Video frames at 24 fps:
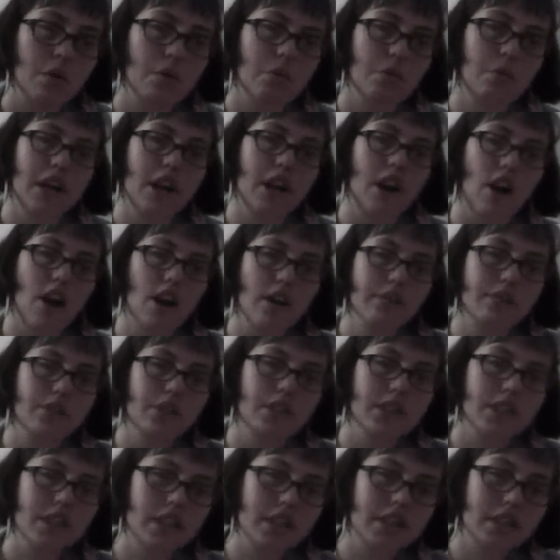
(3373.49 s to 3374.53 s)
we
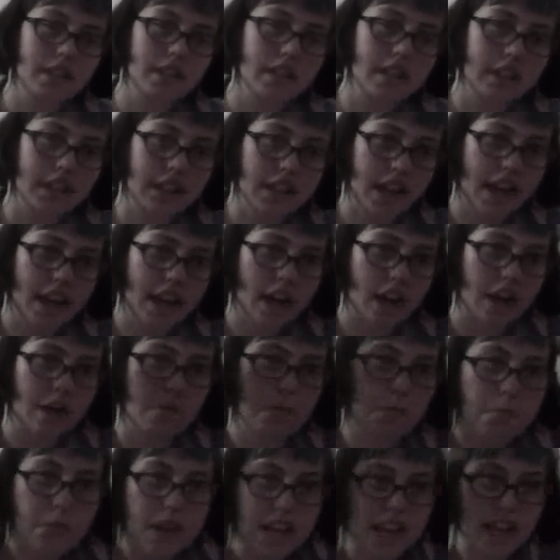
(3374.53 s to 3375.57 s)
often get a
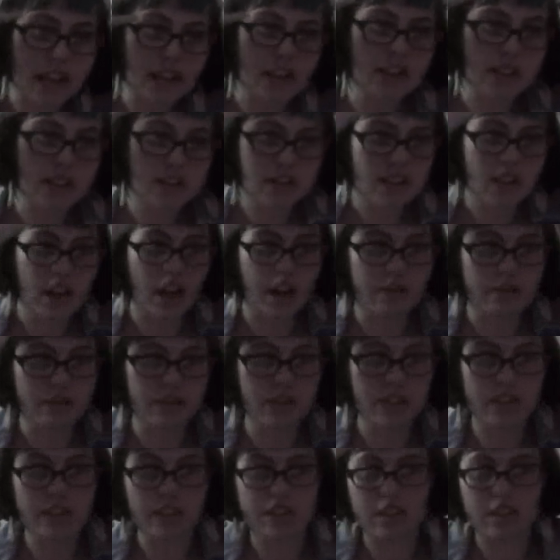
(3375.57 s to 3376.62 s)
mix of
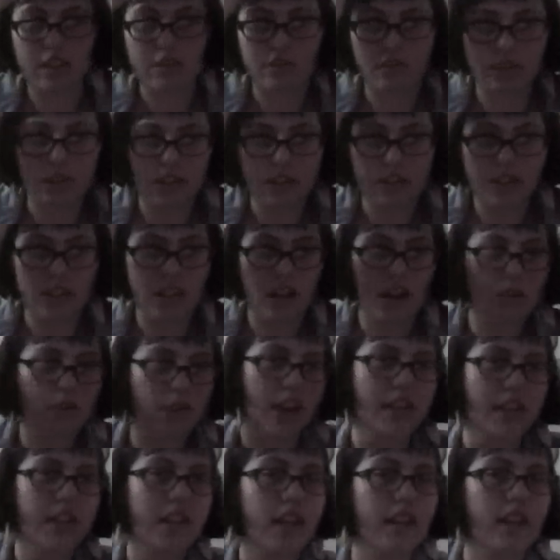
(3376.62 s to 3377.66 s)
these different
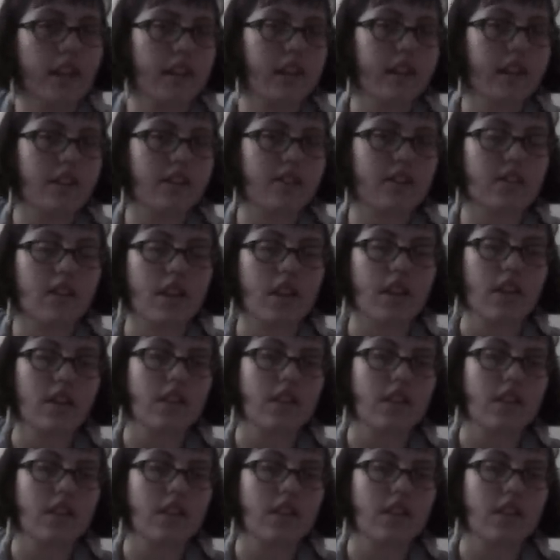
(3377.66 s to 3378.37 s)
self-identities,